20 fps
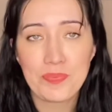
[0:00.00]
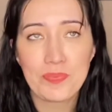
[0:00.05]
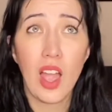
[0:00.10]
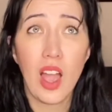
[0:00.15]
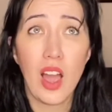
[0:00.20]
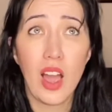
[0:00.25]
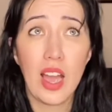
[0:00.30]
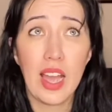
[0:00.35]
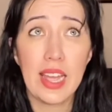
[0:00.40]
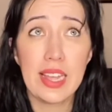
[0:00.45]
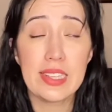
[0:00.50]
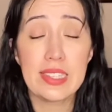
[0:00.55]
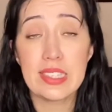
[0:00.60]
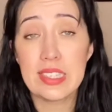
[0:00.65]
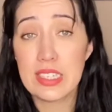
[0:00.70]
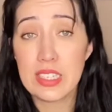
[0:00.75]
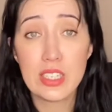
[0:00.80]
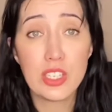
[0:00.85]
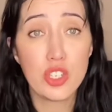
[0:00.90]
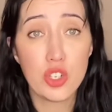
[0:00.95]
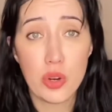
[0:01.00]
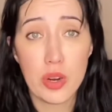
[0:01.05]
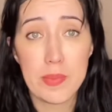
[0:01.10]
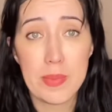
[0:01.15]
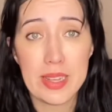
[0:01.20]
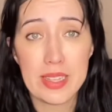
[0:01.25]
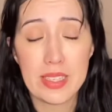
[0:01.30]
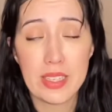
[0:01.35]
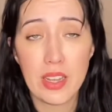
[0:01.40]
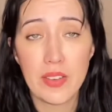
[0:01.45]
I still enjoyed
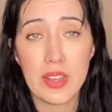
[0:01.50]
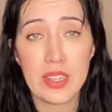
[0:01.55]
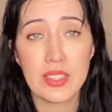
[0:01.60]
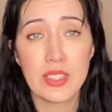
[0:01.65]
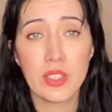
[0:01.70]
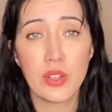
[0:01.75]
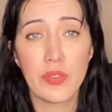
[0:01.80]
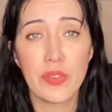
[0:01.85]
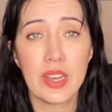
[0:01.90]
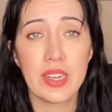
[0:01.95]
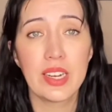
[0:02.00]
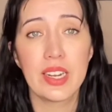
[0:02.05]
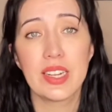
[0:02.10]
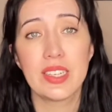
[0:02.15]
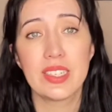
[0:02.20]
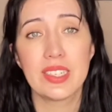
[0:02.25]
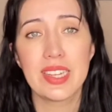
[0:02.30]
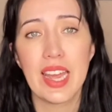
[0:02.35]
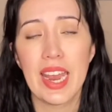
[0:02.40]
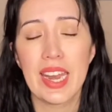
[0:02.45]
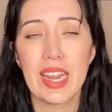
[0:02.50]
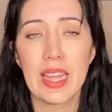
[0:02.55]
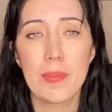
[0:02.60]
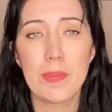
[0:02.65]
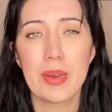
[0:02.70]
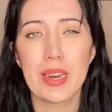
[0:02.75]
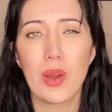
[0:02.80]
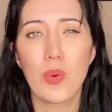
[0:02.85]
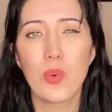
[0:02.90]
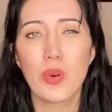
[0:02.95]
myself. I still found it entertaining,
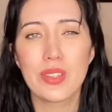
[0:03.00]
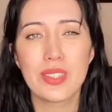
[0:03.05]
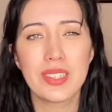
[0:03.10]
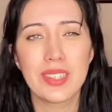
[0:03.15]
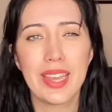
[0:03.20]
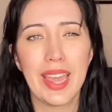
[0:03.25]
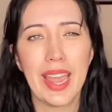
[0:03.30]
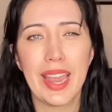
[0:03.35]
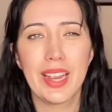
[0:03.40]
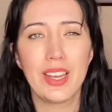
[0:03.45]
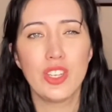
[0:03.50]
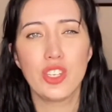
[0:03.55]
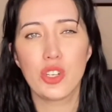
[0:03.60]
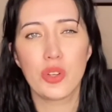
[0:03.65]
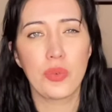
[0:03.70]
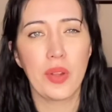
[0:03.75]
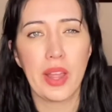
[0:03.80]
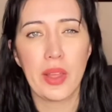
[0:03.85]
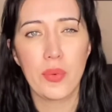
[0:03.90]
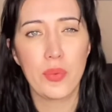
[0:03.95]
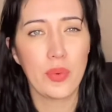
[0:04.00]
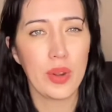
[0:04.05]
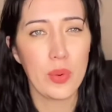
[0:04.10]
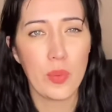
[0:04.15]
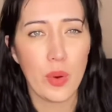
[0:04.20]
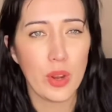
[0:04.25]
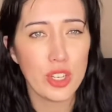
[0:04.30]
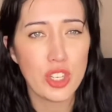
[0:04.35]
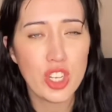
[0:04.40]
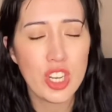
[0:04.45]
but I wasn't keen to like
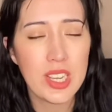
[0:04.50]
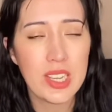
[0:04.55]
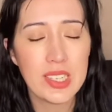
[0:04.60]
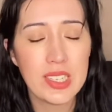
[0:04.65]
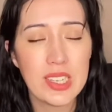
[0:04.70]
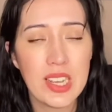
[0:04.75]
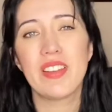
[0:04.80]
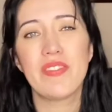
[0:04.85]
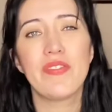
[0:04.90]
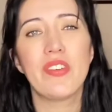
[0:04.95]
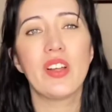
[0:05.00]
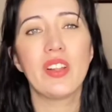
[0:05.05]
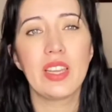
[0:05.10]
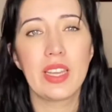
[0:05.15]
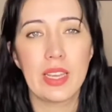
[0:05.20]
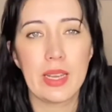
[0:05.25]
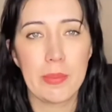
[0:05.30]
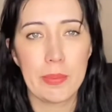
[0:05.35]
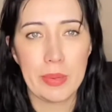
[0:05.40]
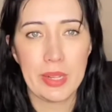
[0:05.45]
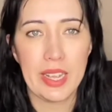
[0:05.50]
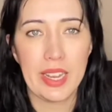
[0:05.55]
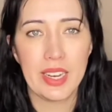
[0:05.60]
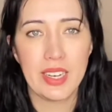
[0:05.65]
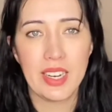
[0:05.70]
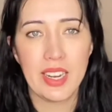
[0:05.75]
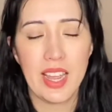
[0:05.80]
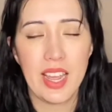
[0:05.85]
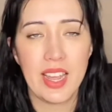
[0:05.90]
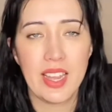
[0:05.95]
rewatch it. It felt incomplete,
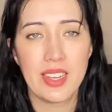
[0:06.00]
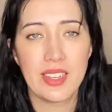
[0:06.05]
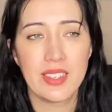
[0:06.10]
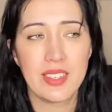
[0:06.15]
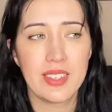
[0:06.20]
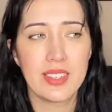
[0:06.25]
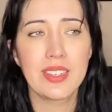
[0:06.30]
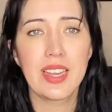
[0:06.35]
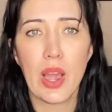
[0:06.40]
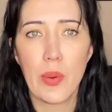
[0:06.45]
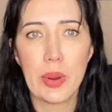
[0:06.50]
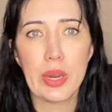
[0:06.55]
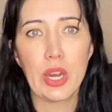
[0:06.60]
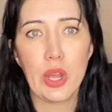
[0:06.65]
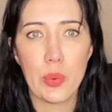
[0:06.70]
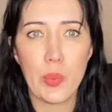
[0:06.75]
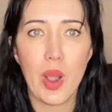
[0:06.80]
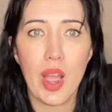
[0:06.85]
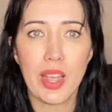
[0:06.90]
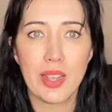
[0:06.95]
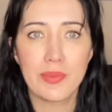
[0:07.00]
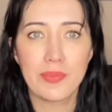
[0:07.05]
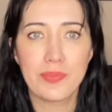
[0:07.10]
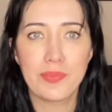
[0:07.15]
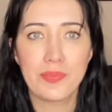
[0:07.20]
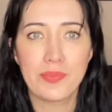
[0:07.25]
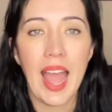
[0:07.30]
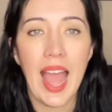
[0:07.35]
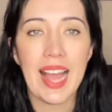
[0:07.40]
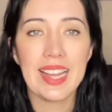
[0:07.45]
and now we know why.
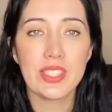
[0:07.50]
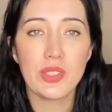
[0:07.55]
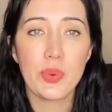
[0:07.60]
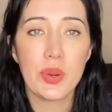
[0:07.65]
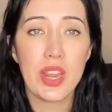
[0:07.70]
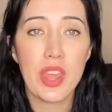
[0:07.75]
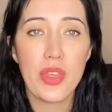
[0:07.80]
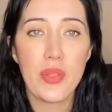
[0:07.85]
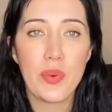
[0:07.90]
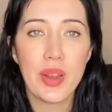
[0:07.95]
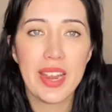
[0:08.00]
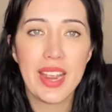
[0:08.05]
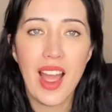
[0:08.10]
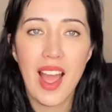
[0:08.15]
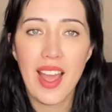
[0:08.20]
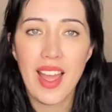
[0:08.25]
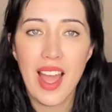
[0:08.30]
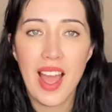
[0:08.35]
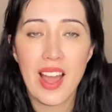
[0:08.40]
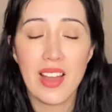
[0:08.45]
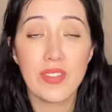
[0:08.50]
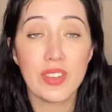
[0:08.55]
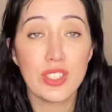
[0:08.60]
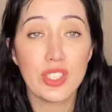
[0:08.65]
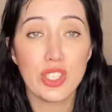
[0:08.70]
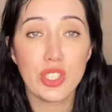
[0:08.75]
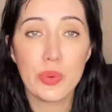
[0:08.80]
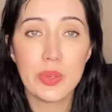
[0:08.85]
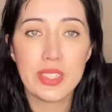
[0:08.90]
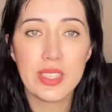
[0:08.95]
At 23, I have
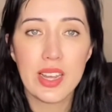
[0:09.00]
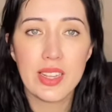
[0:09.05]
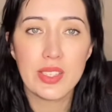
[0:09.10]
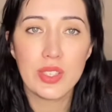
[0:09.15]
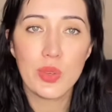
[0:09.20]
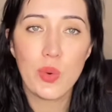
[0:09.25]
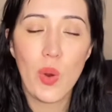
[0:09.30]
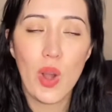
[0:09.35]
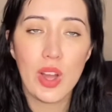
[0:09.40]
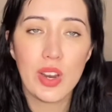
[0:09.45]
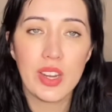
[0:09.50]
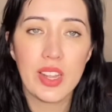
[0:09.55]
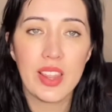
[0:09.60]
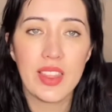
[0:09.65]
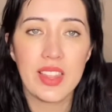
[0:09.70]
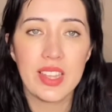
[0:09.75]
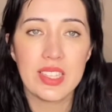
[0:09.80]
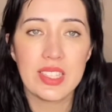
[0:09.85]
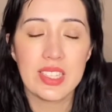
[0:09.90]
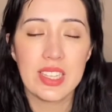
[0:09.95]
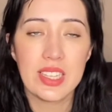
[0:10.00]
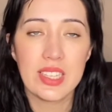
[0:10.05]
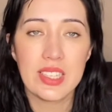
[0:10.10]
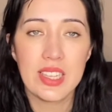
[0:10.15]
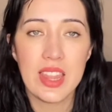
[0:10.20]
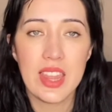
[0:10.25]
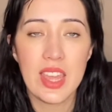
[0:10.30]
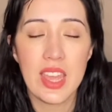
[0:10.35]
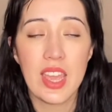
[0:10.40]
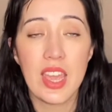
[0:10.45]
Suicide Squad. This is
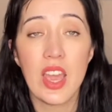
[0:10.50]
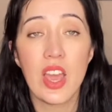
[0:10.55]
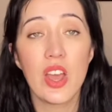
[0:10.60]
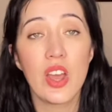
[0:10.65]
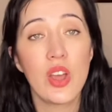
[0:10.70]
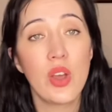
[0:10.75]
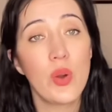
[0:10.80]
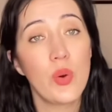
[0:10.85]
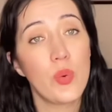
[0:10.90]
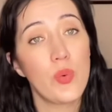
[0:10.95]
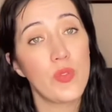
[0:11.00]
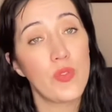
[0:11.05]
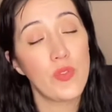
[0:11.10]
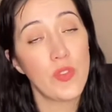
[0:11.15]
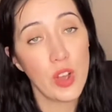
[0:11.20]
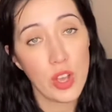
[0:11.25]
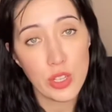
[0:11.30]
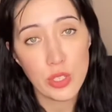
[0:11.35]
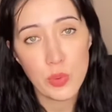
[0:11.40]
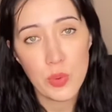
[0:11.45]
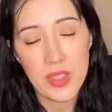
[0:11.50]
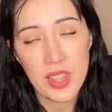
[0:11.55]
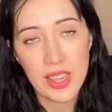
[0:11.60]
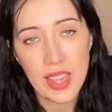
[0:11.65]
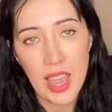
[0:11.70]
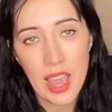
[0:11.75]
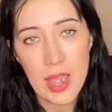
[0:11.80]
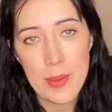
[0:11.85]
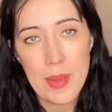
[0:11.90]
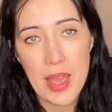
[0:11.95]
the first one that
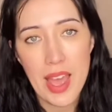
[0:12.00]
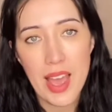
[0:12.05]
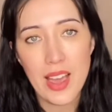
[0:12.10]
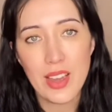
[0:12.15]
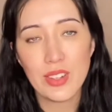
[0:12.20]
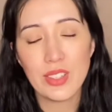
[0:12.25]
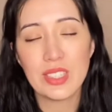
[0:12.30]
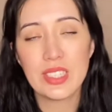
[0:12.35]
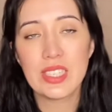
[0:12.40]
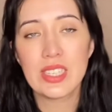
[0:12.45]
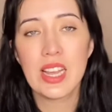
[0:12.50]
came out.